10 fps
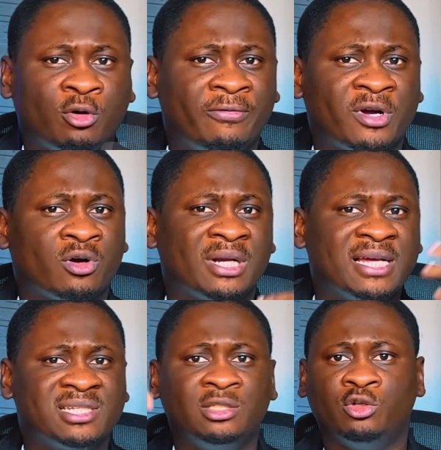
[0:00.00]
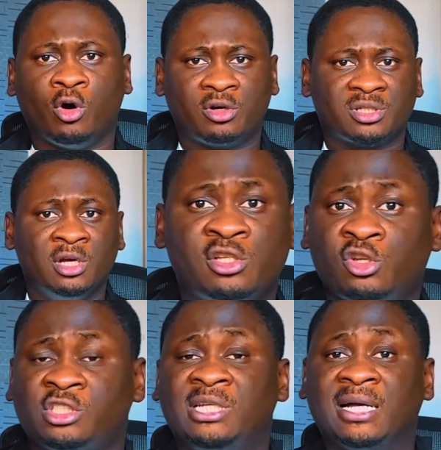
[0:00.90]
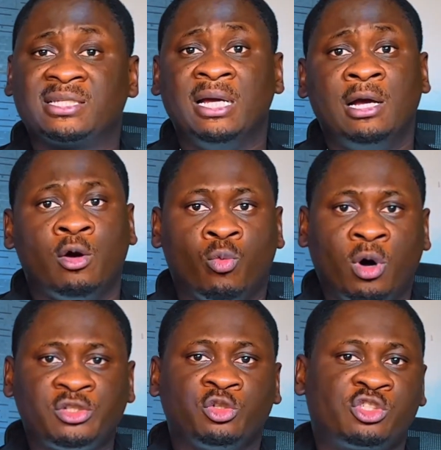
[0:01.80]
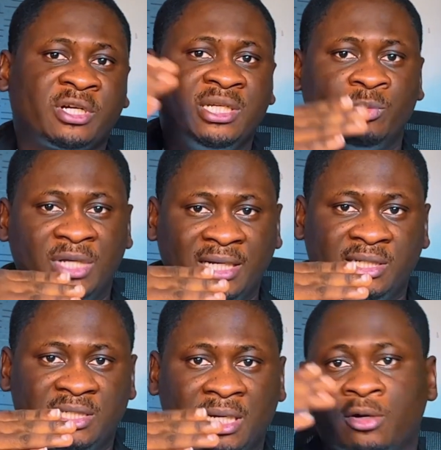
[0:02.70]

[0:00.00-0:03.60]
of recognizing dogs, such that once you train it with that data